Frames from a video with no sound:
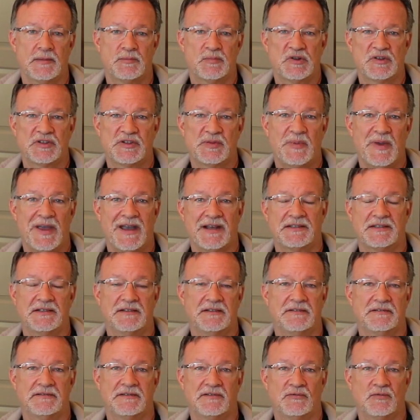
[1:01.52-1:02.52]

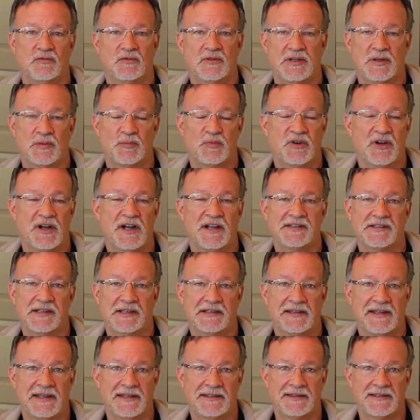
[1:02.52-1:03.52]
perspective of what a
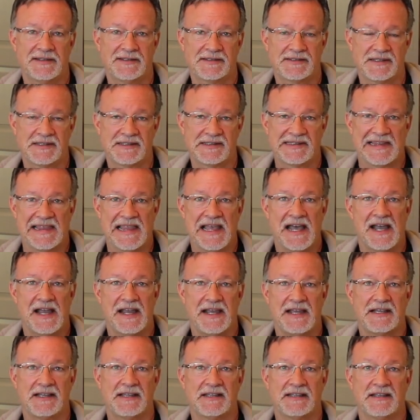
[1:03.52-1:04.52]
project like this is
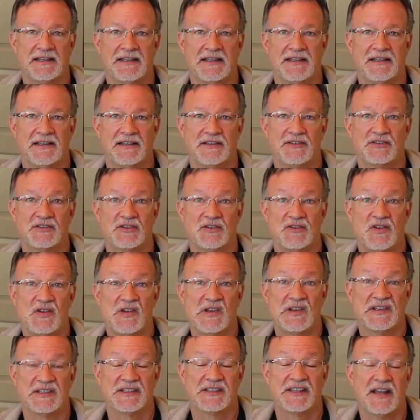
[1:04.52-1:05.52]
like, so you
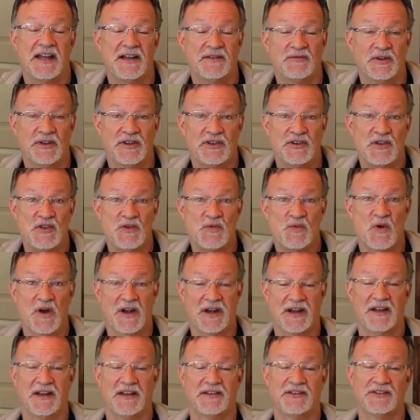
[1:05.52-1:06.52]
can decide whether you
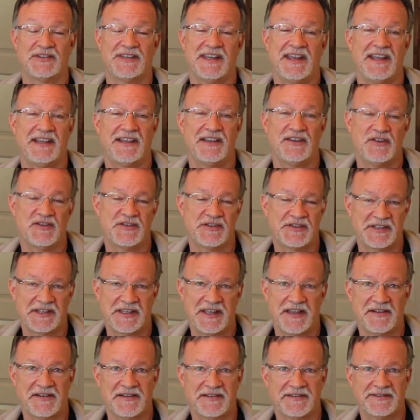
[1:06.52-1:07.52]
want to undertake it
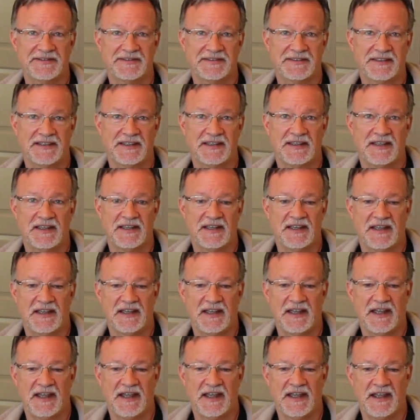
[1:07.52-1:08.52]
yourself.
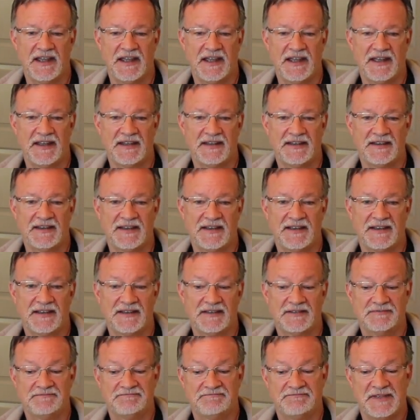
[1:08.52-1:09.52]
And
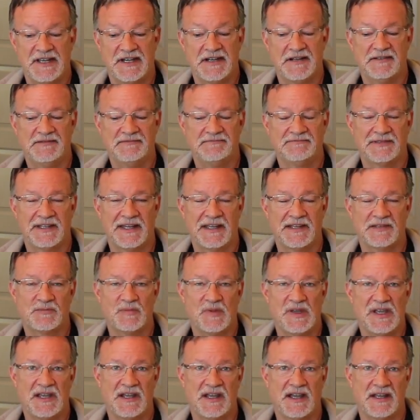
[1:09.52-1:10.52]
you know, like
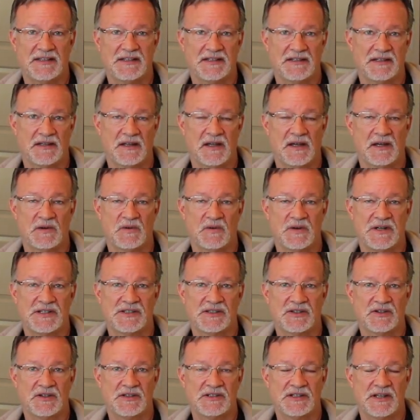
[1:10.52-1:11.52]
me, I did a lot of
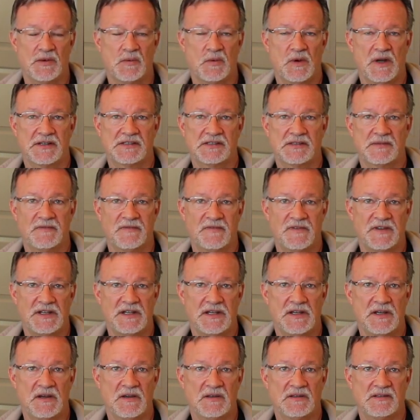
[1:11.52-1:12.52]
research. I watched some
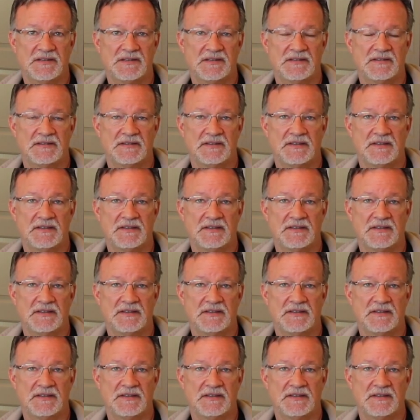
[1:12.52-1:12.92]
videos,